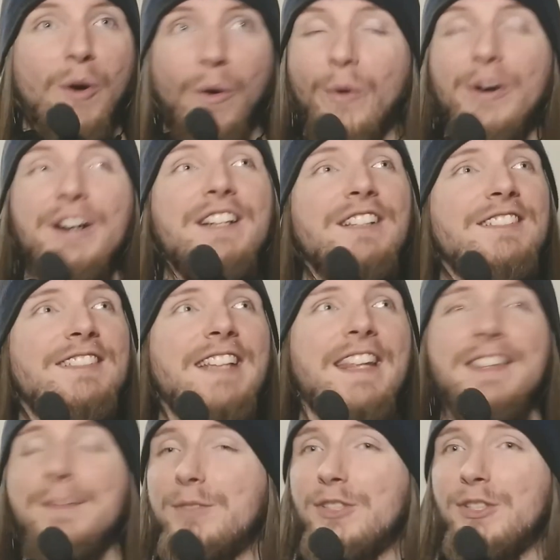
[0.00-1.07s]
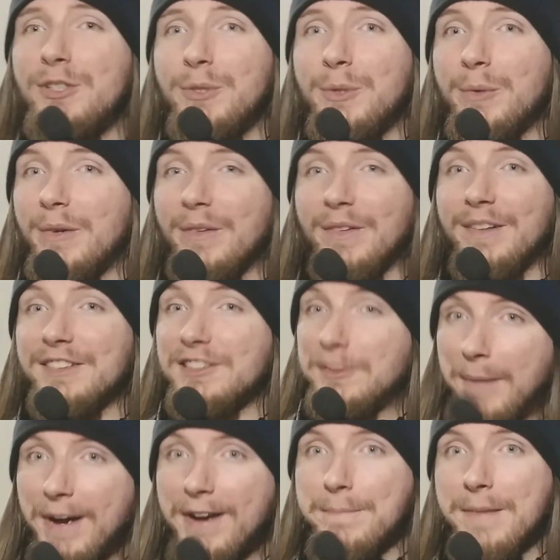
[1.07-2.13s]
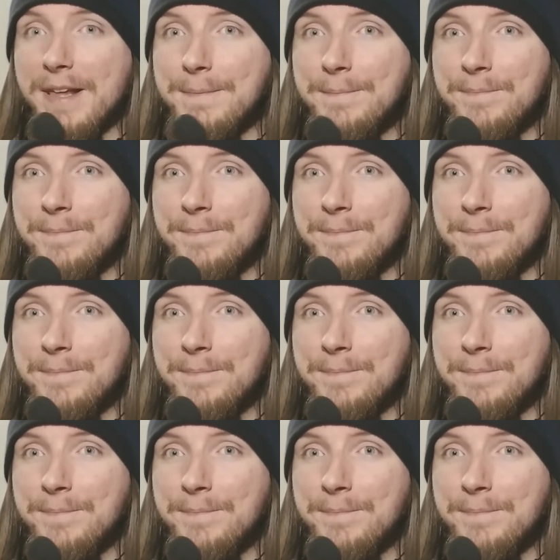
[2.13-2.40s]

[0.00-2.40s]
Or you could set them to spearmen